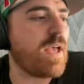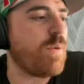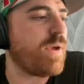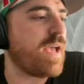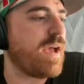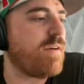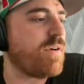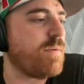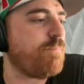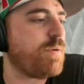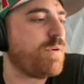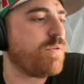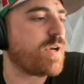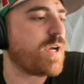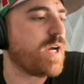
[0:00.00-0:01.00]
we have a
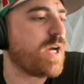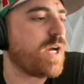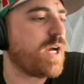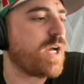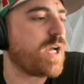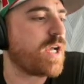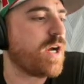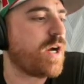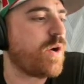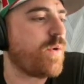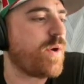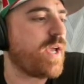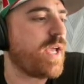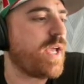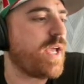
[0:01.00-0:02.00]
Buka
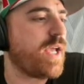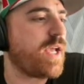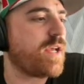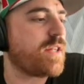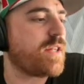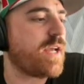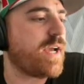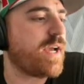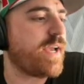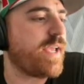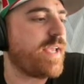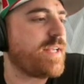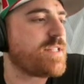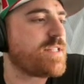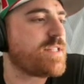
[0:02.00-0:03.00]
going.
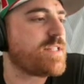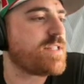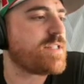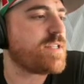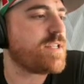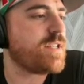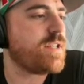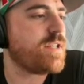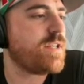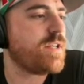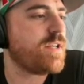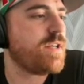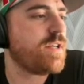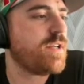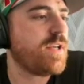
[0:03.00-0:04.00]
Nice.
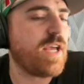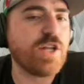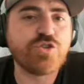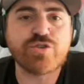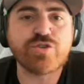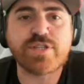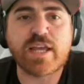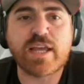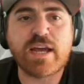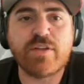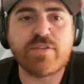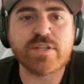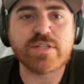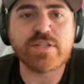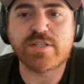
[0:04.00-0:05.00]
Interesting how
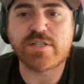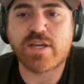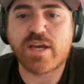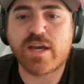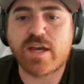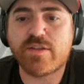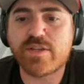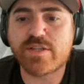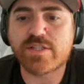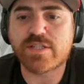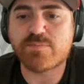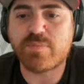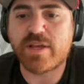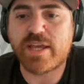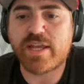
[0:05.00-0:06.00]
this
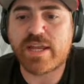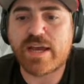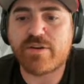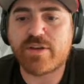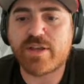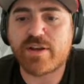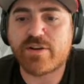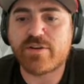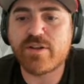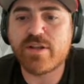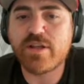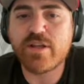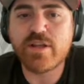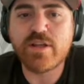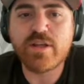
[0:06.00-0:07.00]
is playing out here.
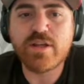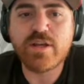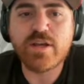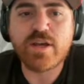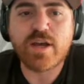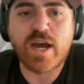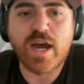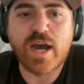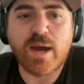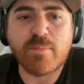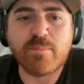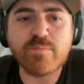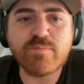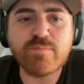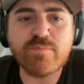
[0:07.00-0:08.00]

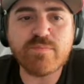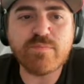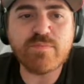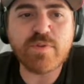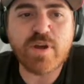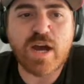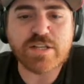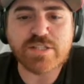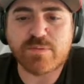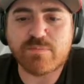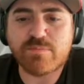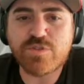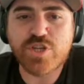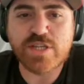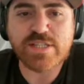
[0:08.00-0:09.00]

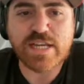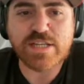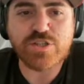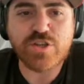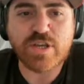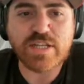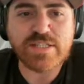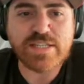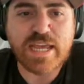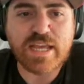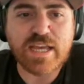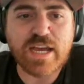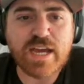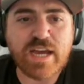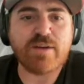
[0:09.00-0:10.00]
Awesome. Cheeseheads, you can
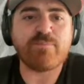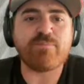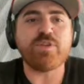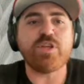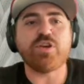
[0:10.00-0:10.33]
take 7.